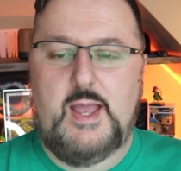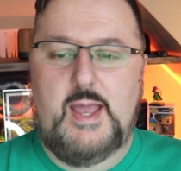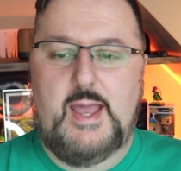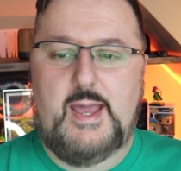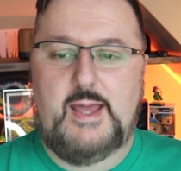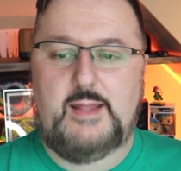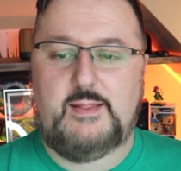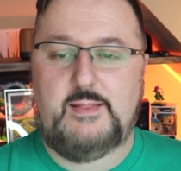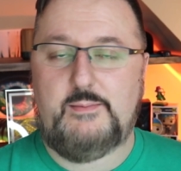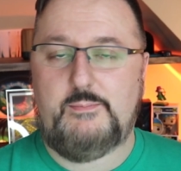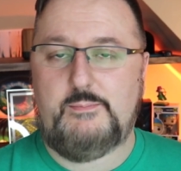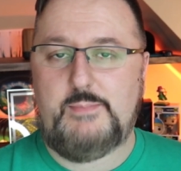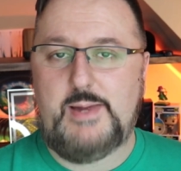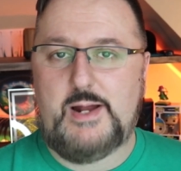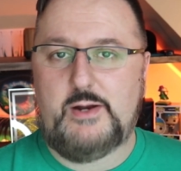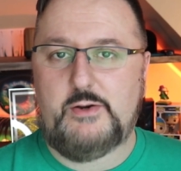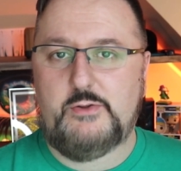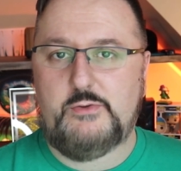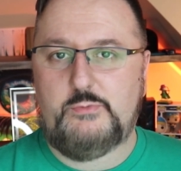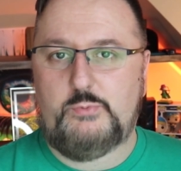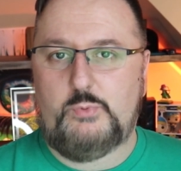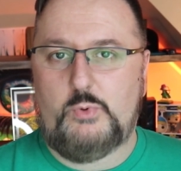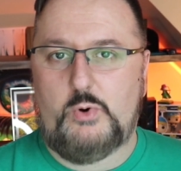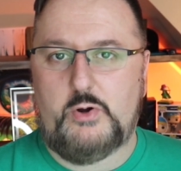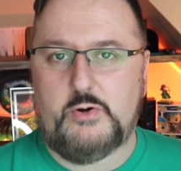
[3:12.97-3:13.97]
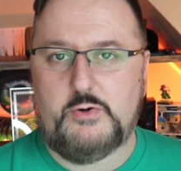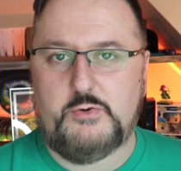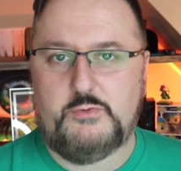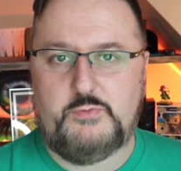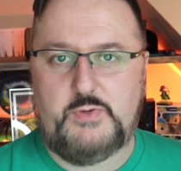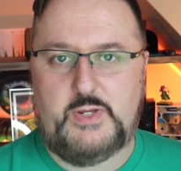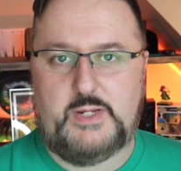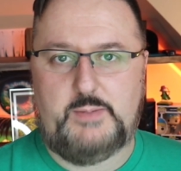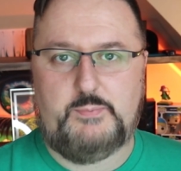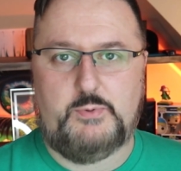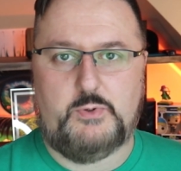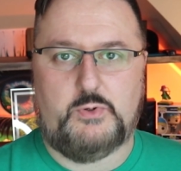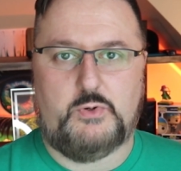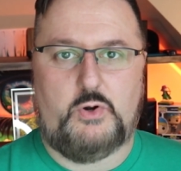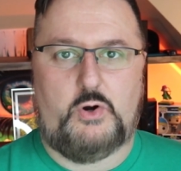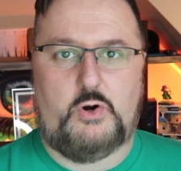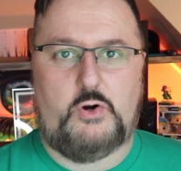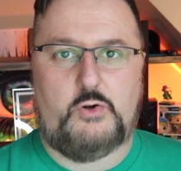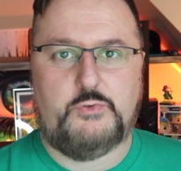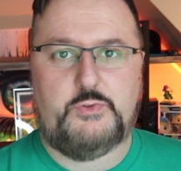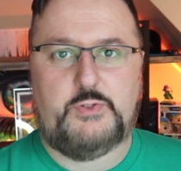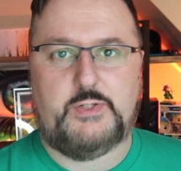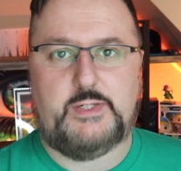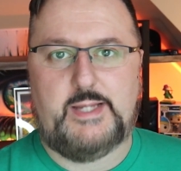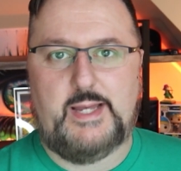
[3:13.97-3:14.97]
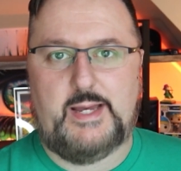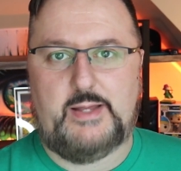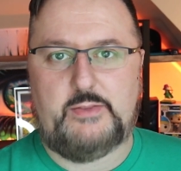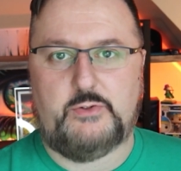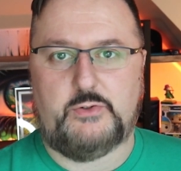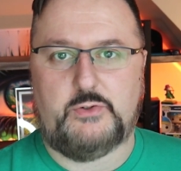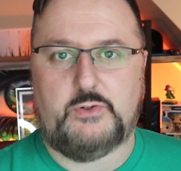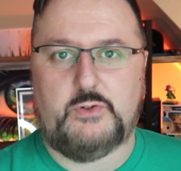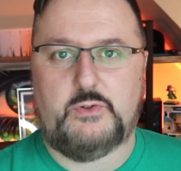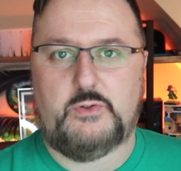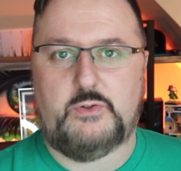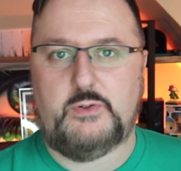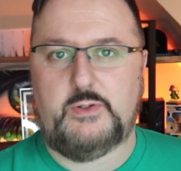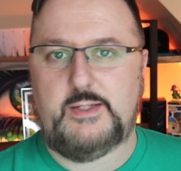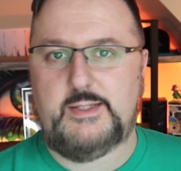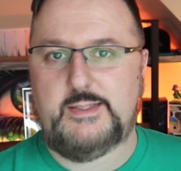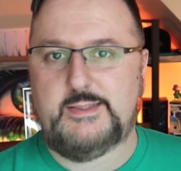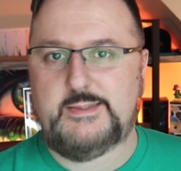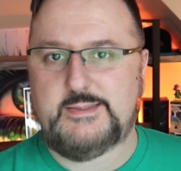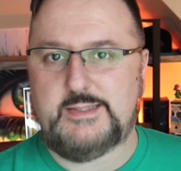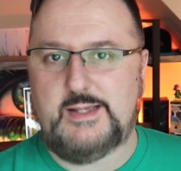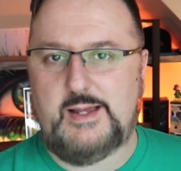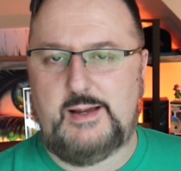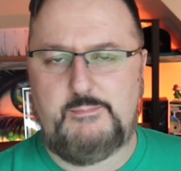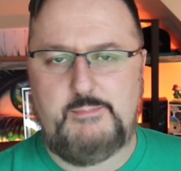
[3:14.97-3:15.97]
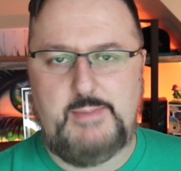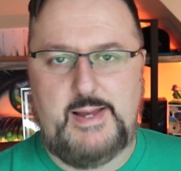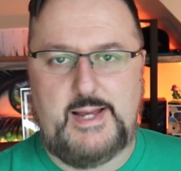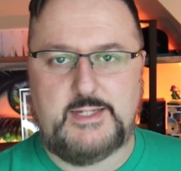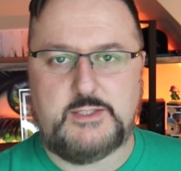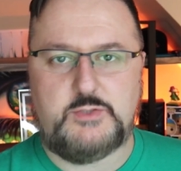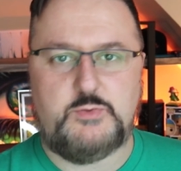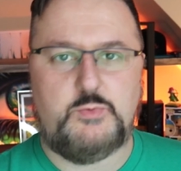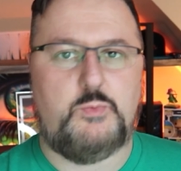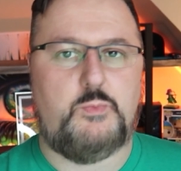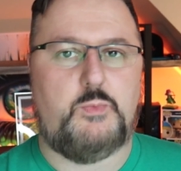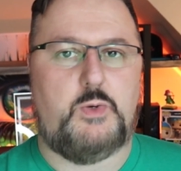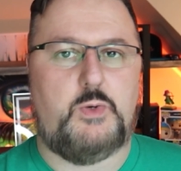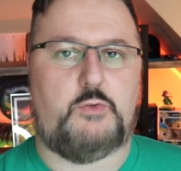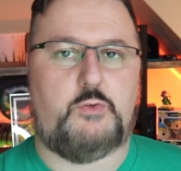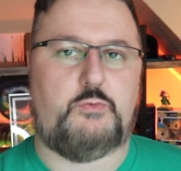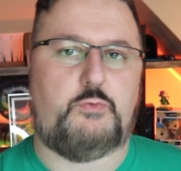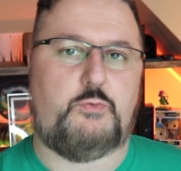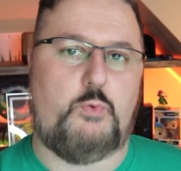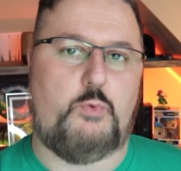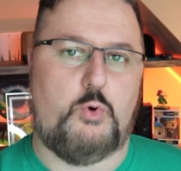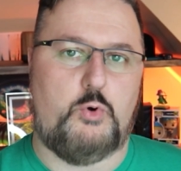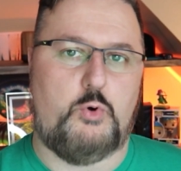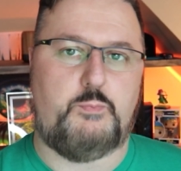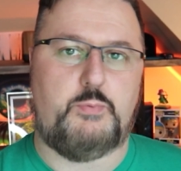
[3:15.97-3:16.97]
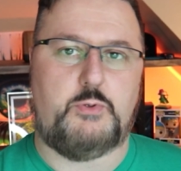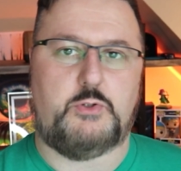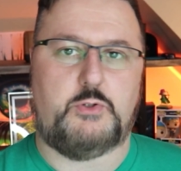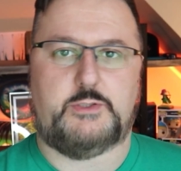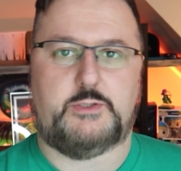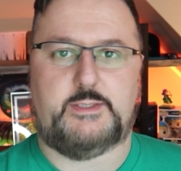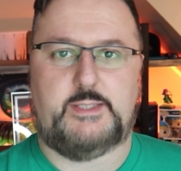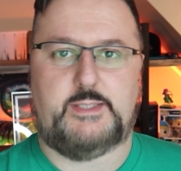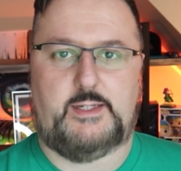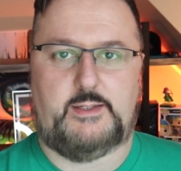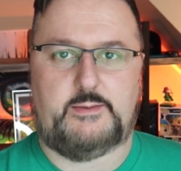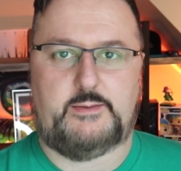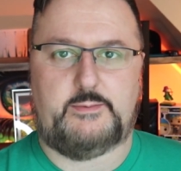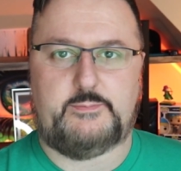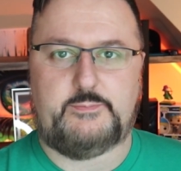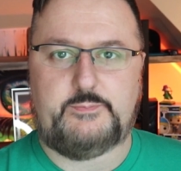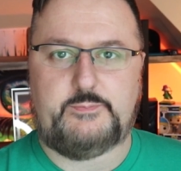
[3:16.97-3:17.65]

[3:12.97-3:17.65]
And the amount of water vapor altogether is a maximum of 4%.